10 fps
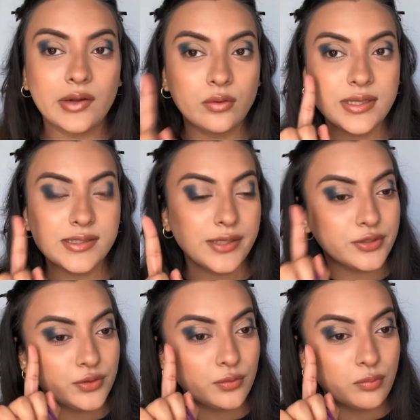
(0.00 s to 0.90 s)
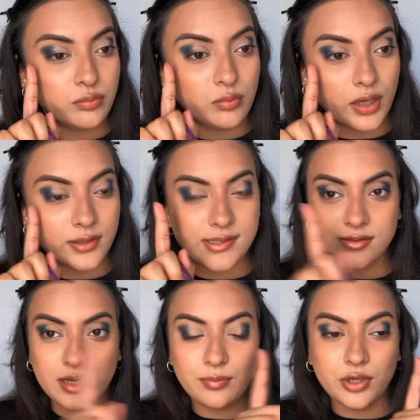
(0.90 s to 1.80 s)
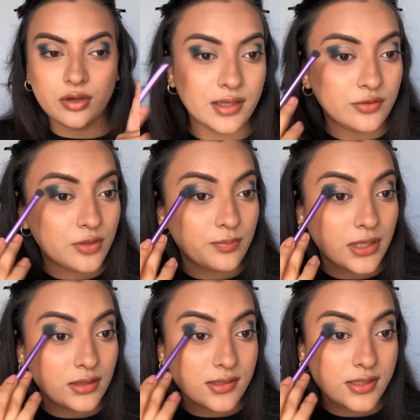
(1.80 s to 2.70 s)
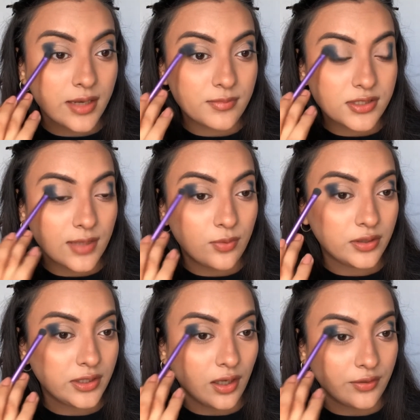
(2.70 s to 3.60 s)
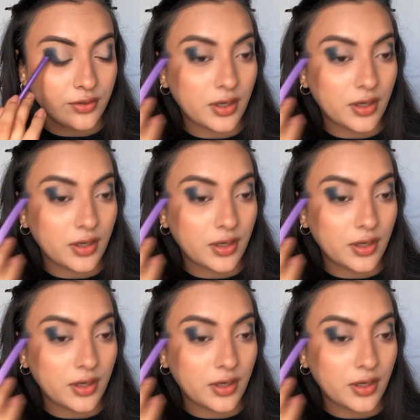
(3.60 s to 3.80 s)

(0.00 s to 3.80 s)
always like to do one step here and repeat the same step on the other